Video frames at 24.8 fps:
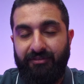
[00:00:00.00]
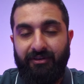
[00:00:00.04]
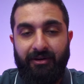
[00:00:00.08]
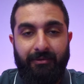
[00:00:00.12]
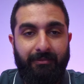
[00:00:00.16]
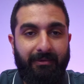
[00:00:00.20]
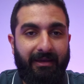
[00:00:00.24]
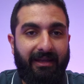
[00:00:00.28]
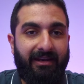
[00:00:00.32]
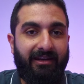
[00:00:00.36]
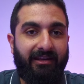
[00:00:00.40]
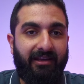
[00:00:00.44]
I'm
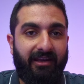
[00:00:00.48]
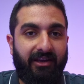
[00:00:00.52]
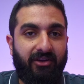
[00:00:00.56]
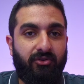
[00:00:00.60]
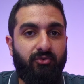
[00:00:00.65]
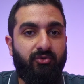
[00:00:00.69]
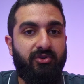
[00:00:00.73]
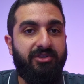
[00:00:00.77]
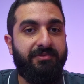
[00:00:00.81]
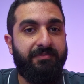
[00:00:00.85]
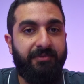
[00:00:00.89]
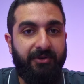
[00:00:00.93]
getting a
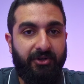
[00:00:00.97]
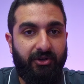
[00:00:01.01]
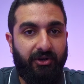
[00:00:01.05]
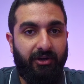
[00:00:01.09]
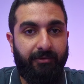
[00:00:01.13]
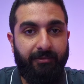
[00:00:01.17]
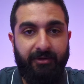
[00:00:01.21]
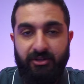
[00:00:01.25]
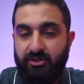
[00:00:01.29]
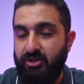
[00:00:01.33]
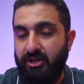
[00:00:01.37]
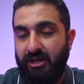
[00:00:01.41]
crispier
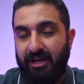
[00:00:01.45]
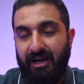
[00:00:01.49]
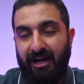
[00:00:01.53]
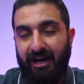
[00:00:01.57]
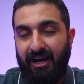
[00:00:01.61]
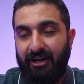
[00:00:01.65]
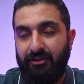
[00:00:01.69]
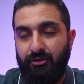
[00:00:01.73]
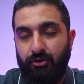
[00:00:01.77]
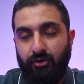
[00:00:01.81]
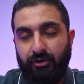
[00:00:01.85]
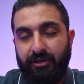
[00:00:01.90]
image,
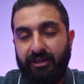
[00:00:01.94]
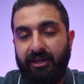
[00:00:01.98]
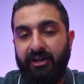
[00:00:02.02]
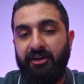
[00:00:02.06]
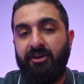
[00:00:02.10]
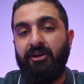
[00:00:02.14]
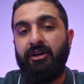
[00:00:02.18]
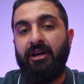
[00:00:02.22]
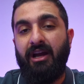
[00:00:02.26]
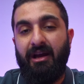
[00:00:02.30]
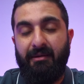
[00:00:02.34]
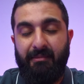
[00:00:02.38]
I don't
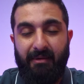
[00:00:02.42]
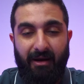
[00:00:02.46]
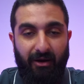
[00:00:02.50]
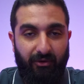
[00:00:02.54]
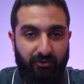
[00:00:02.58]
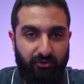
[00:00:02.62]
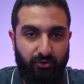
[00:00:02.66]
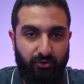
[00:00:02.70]
care about